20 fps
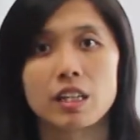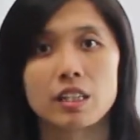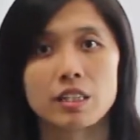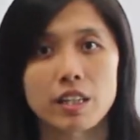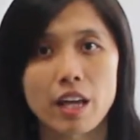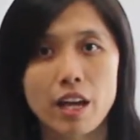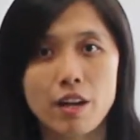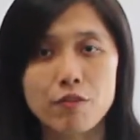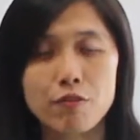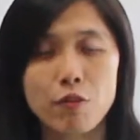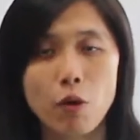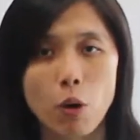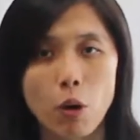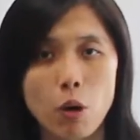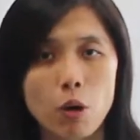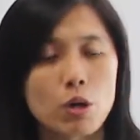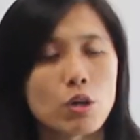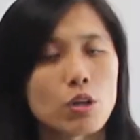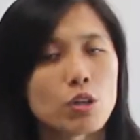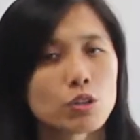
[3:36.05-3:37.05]
Therefore,
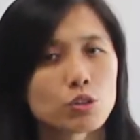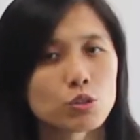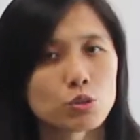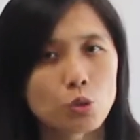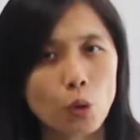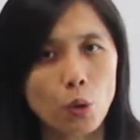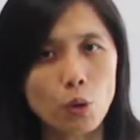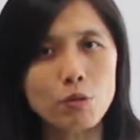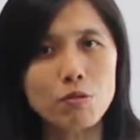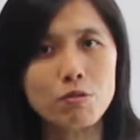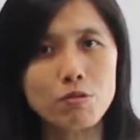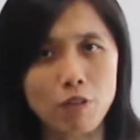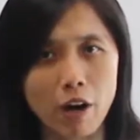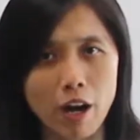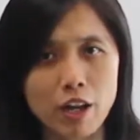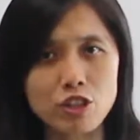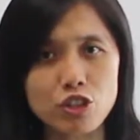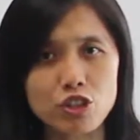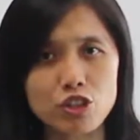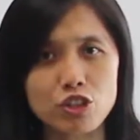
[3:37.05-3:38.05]
don't
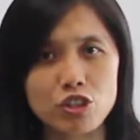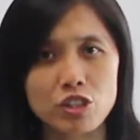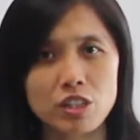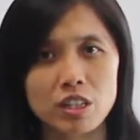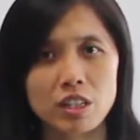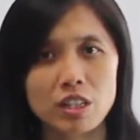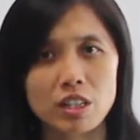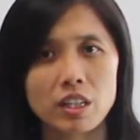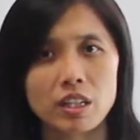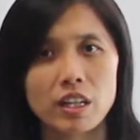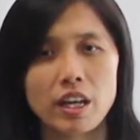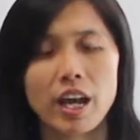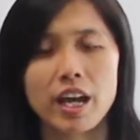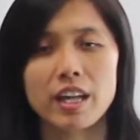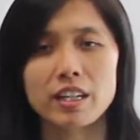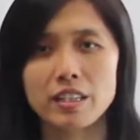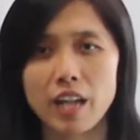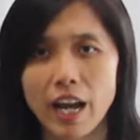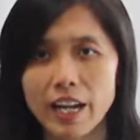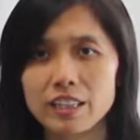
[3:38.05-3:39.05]
rush,
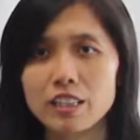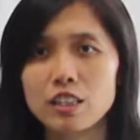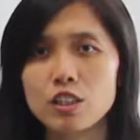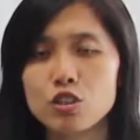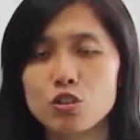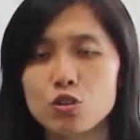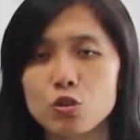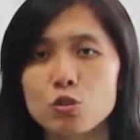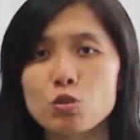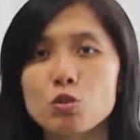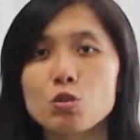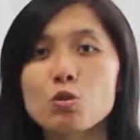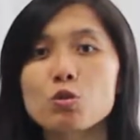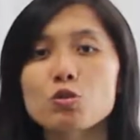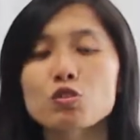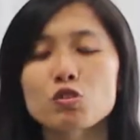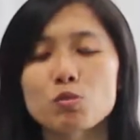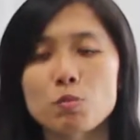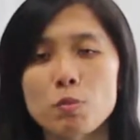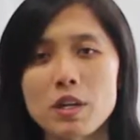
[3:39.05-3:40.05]
and neither should you
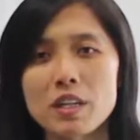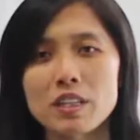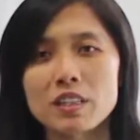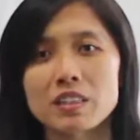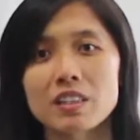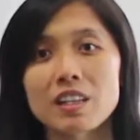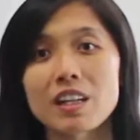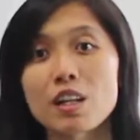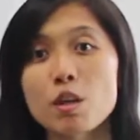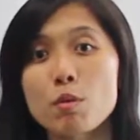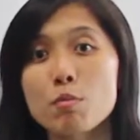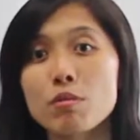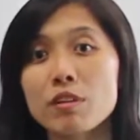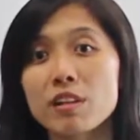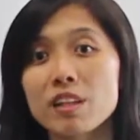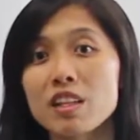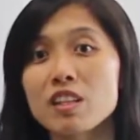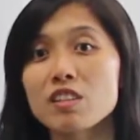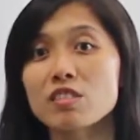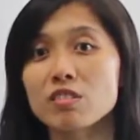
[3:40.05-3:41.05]
speak
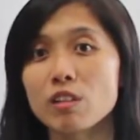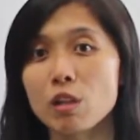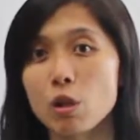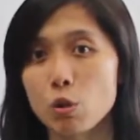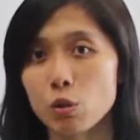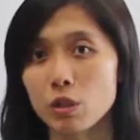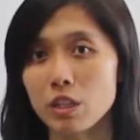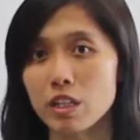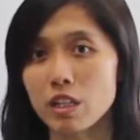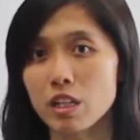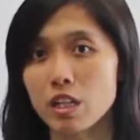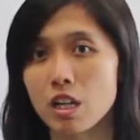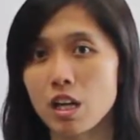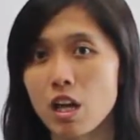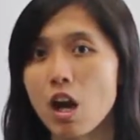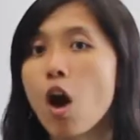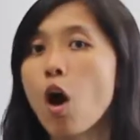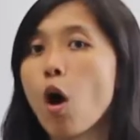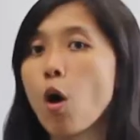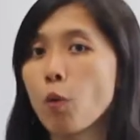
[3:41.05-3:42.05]
deliberately slowly.
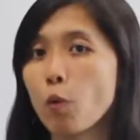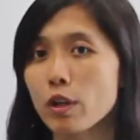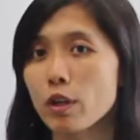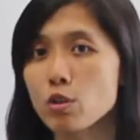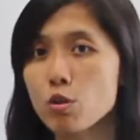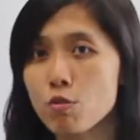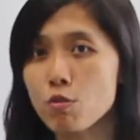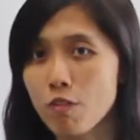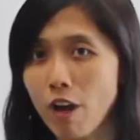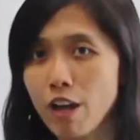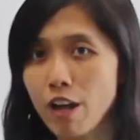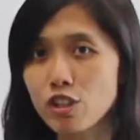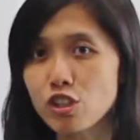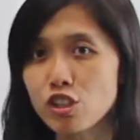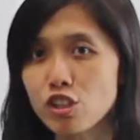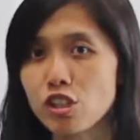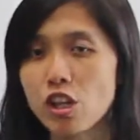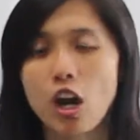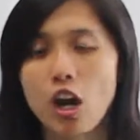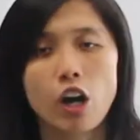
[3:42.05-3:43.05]
When you
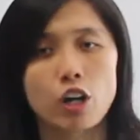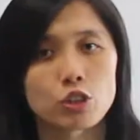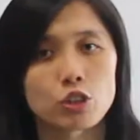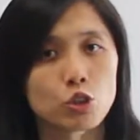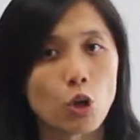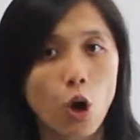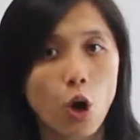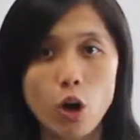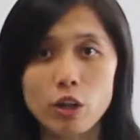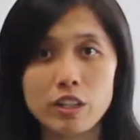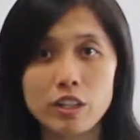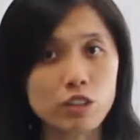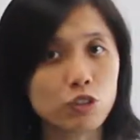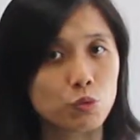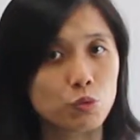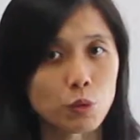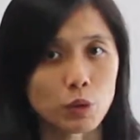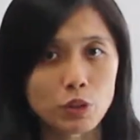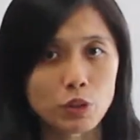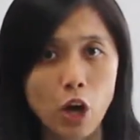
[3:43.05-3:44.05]
rush, your
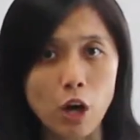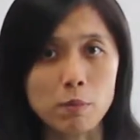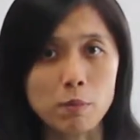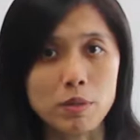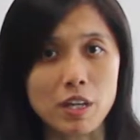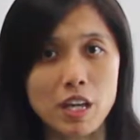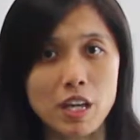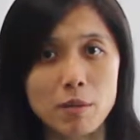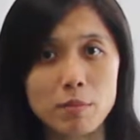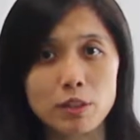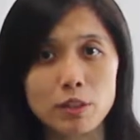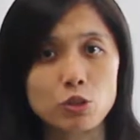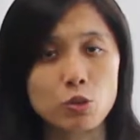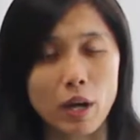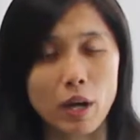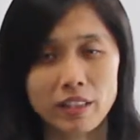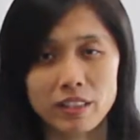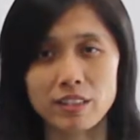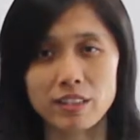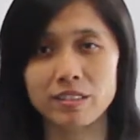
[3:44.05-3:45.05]
audience will not be able to
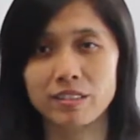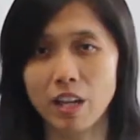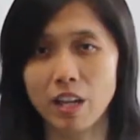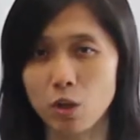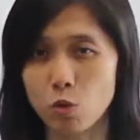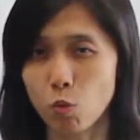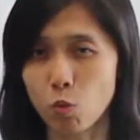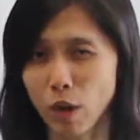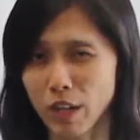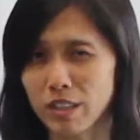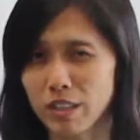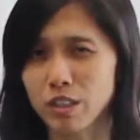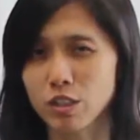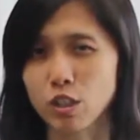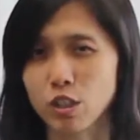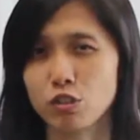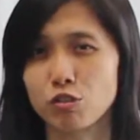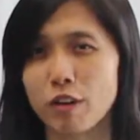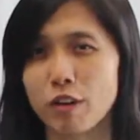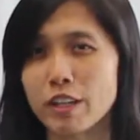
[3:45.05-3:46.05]
understand what
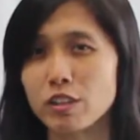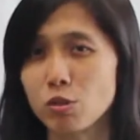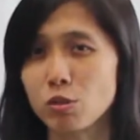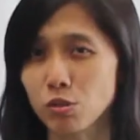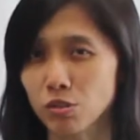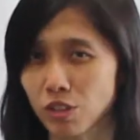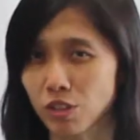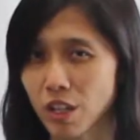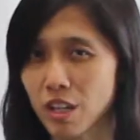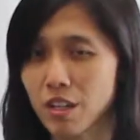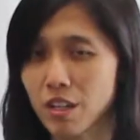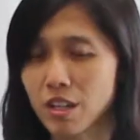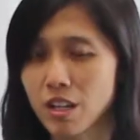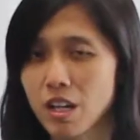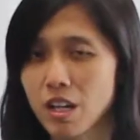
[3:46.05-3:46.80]
you're trying to say,